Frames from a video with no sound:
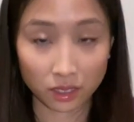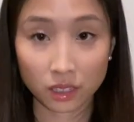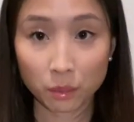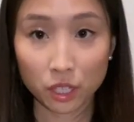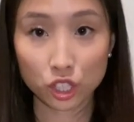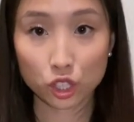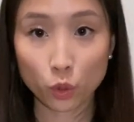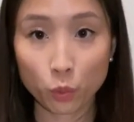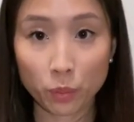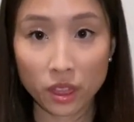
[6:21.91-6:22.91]
let me just
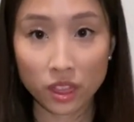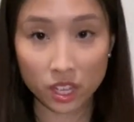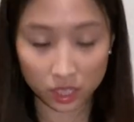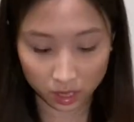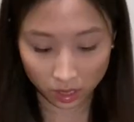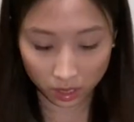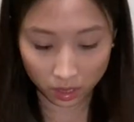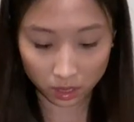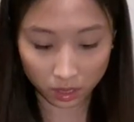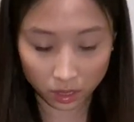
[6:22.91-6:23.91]
open this
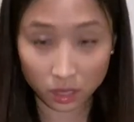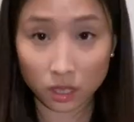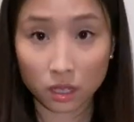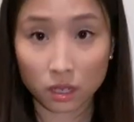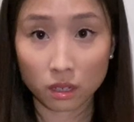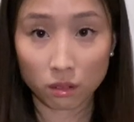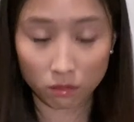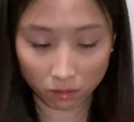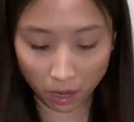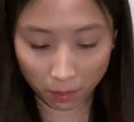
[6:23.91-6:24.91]

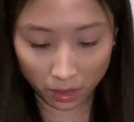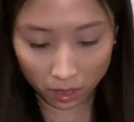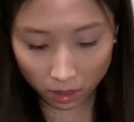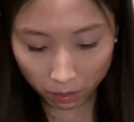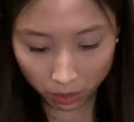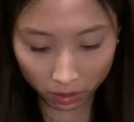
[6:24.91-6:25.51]
wrapping up.